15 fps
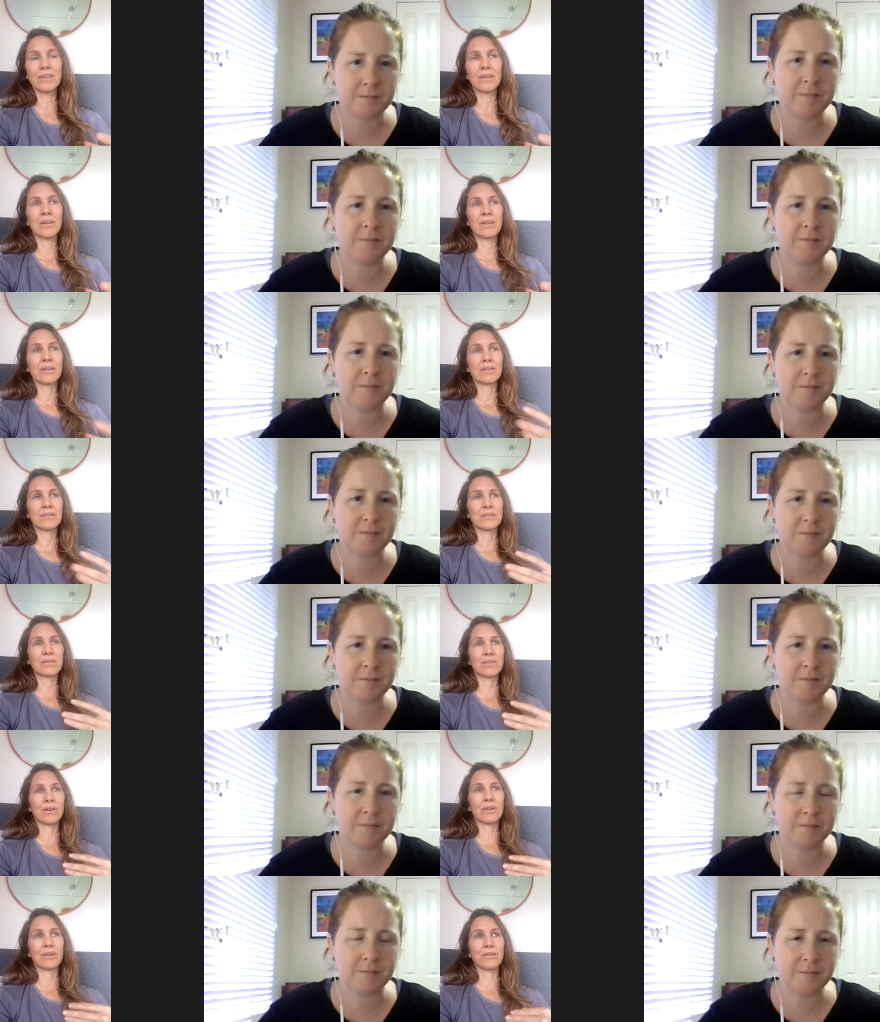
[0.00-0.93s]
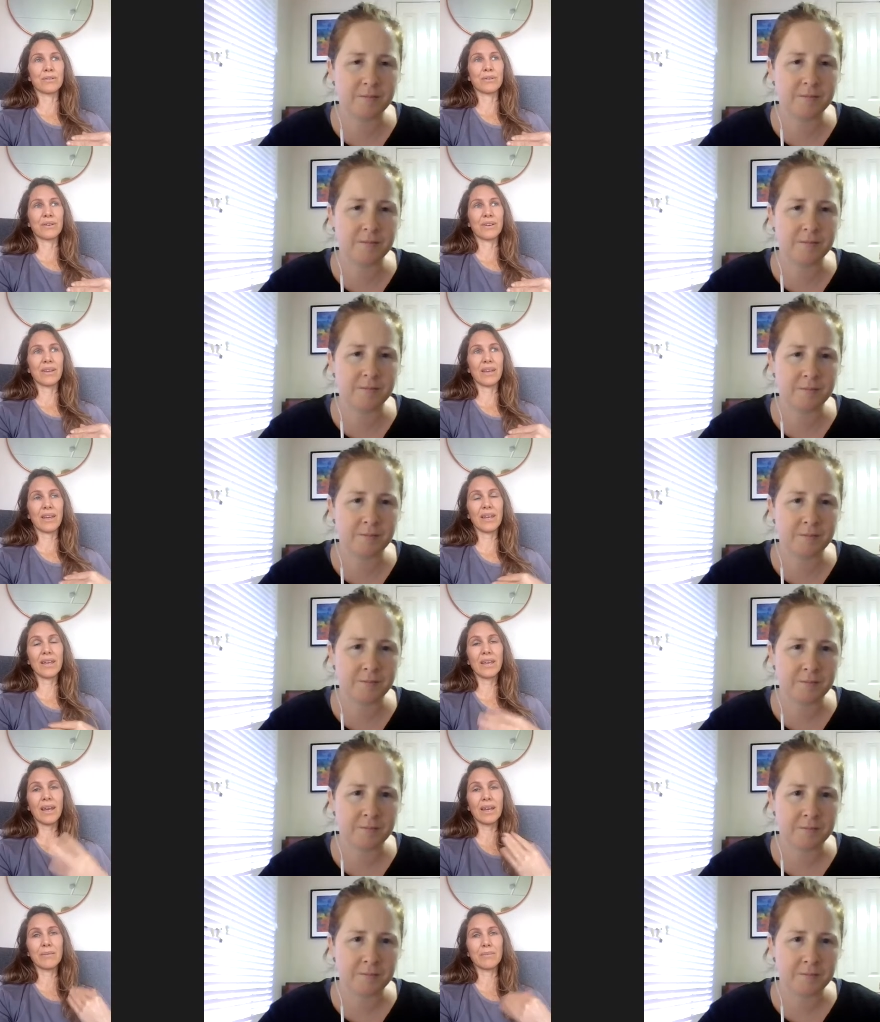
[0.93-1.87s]
Speaker 1: Mm. So he
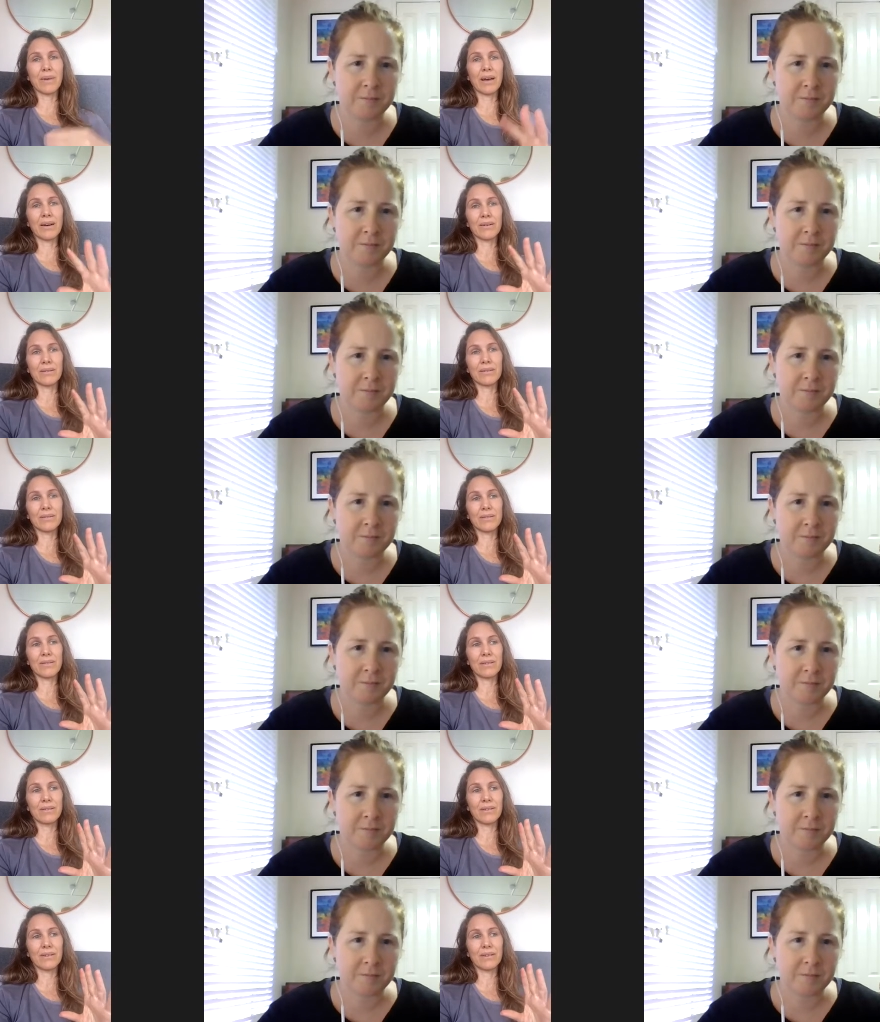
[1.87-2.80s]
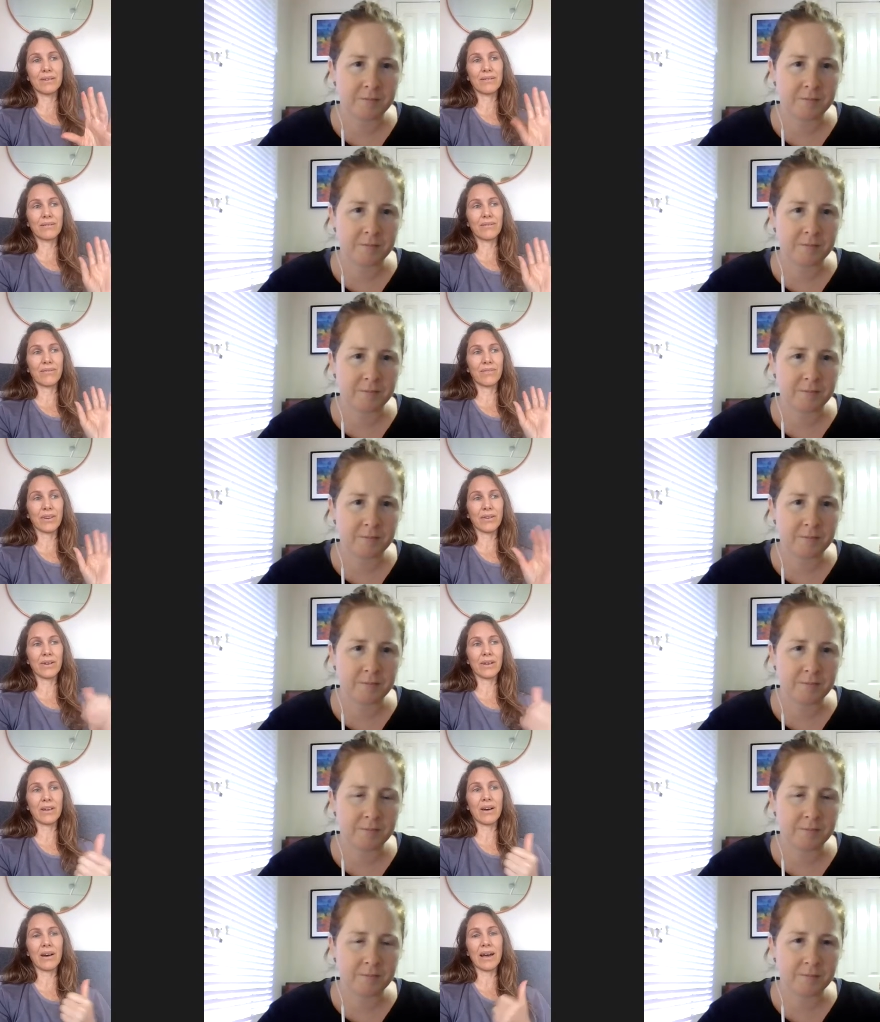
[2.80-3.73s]
came out
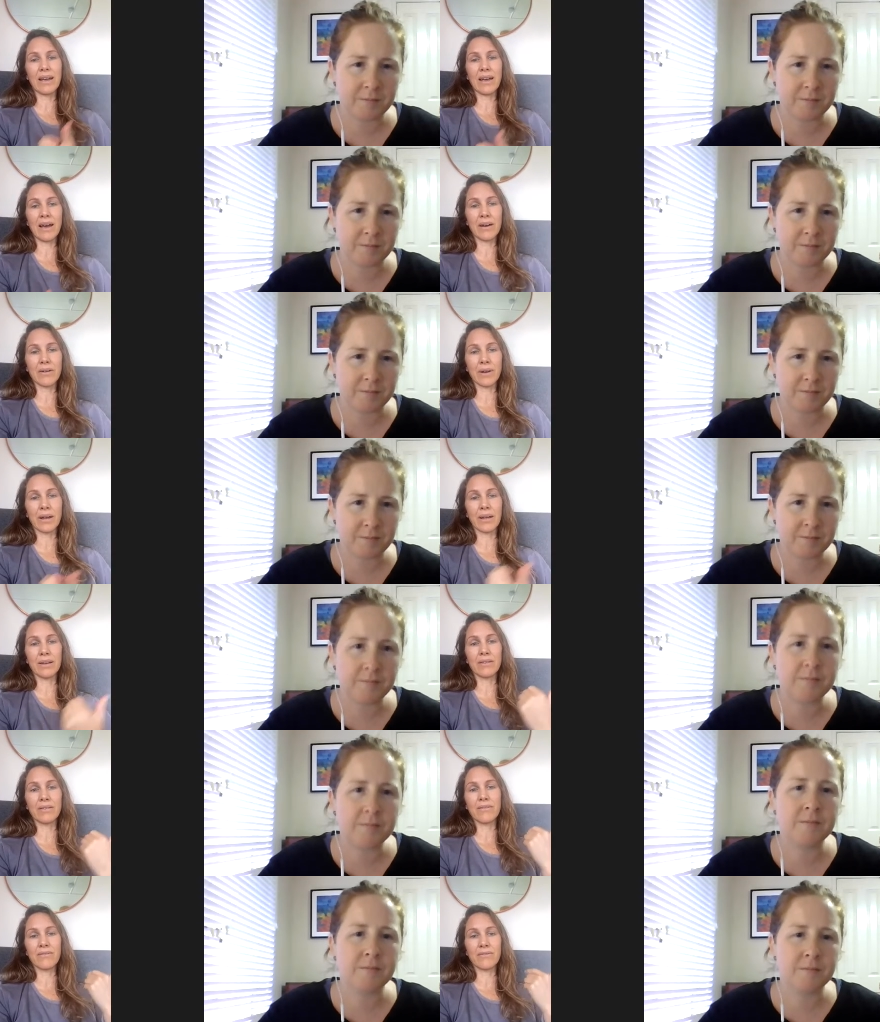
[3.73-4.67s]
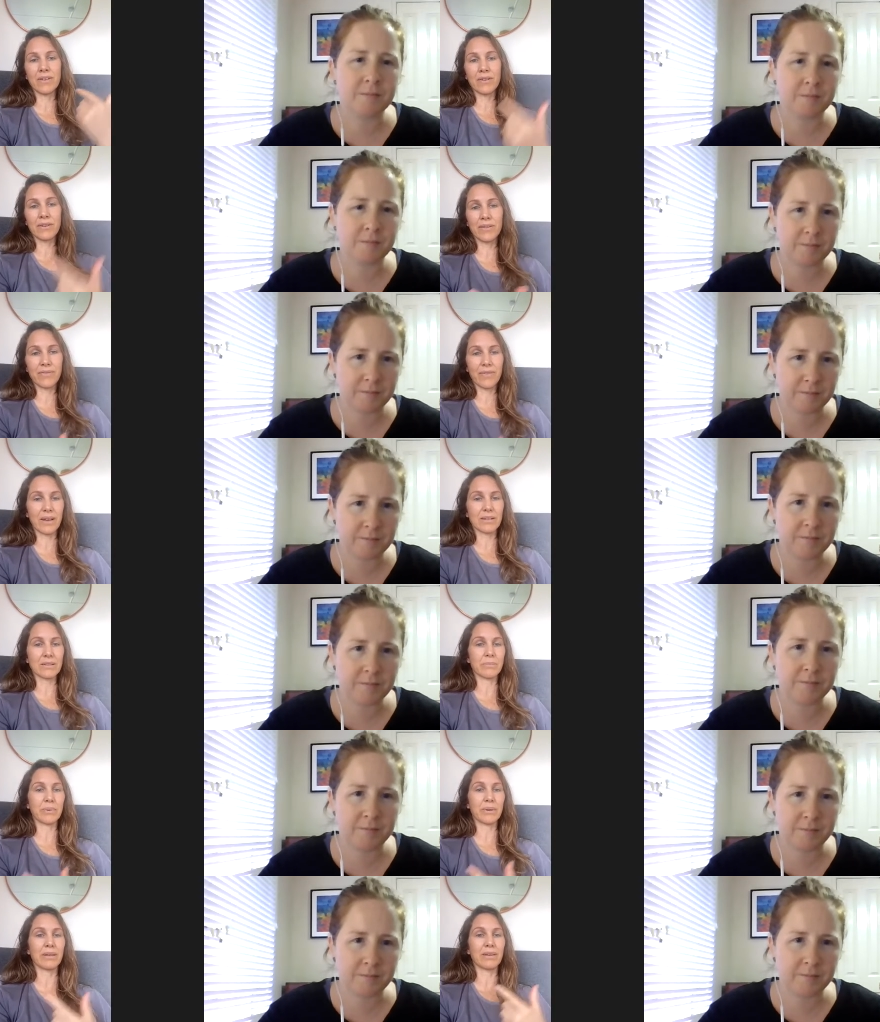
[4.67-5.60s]
very high heart rate, very
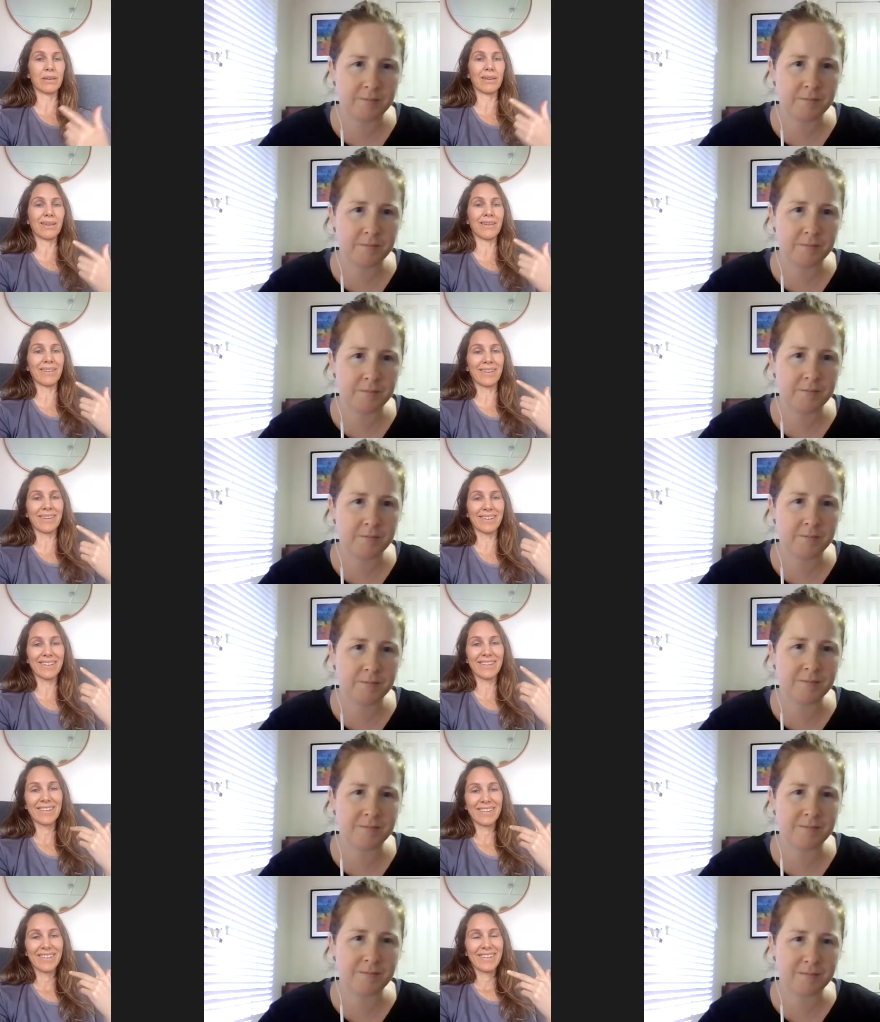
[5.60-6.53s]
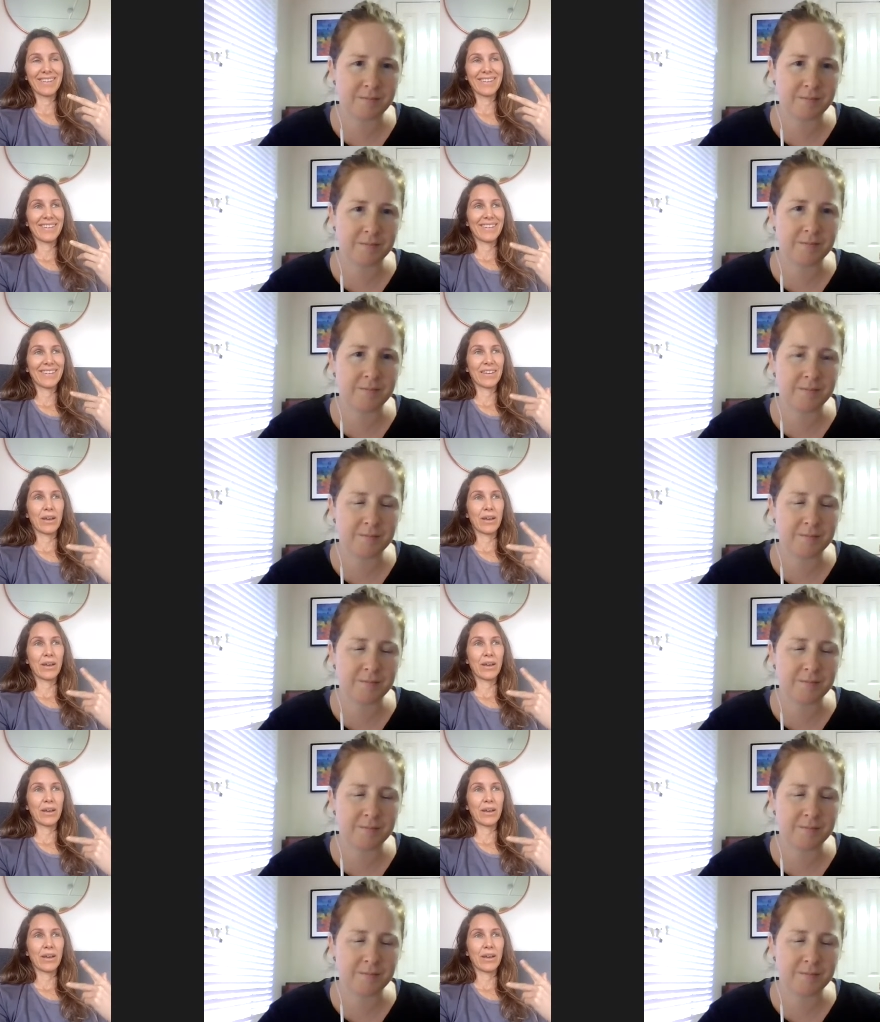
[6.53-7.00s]
fast breathing. Mm.